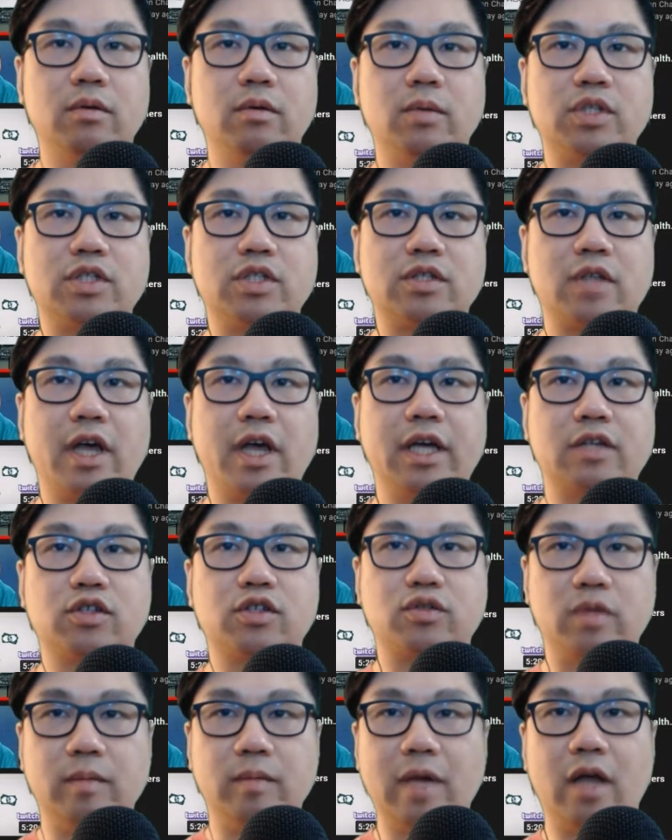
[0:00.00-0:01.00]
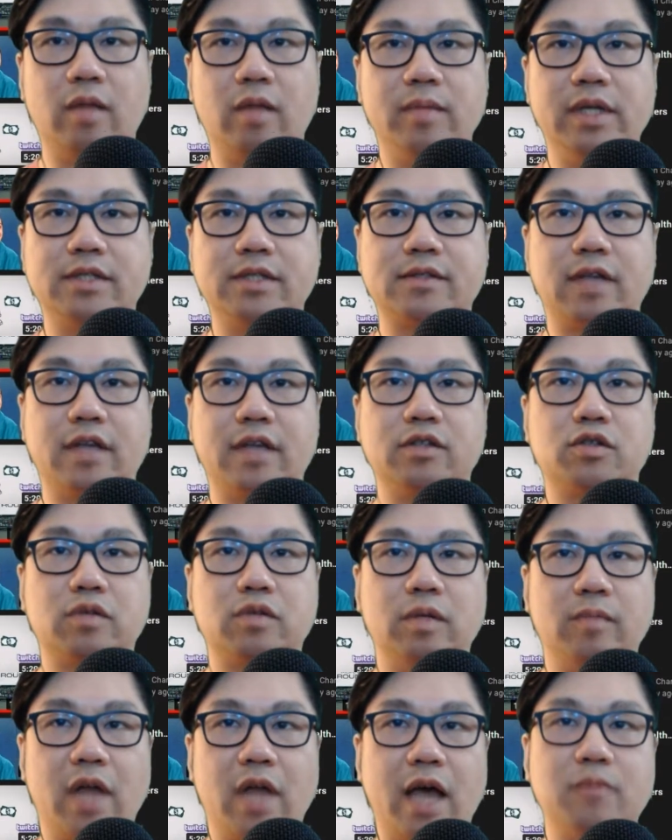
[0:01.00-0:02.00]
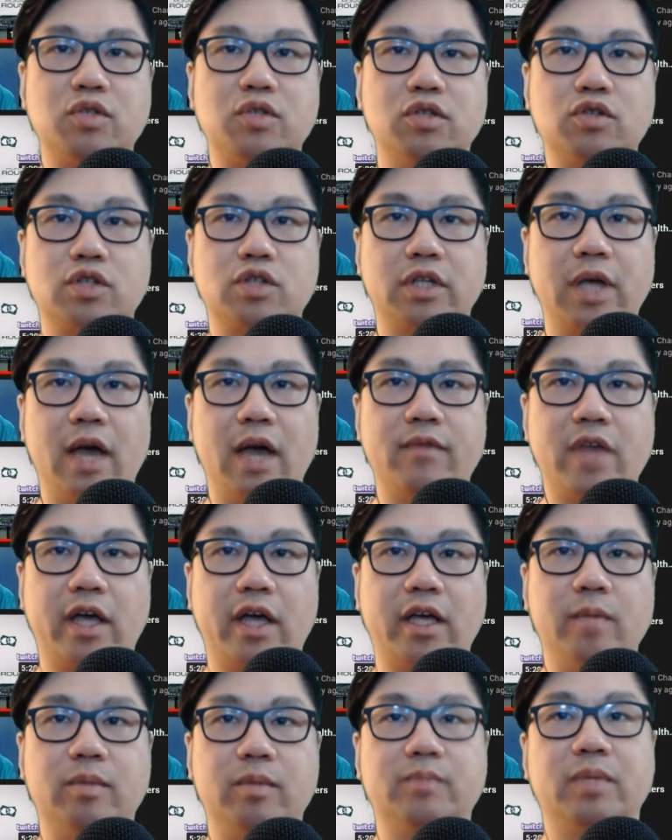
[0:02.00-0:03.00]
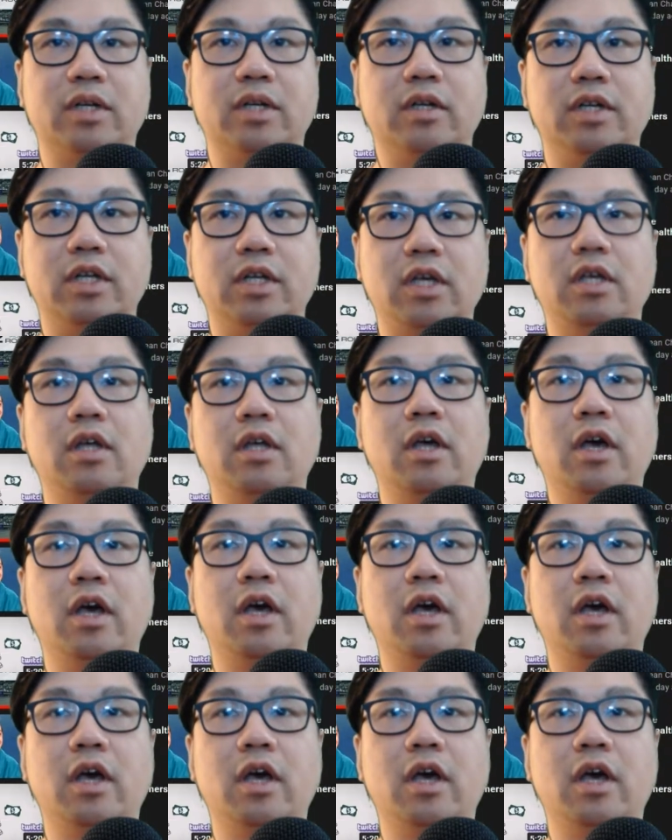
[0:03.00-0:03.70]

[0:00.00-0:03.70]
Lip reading: which is like Stream Elements and Streamlabs usually have that capability,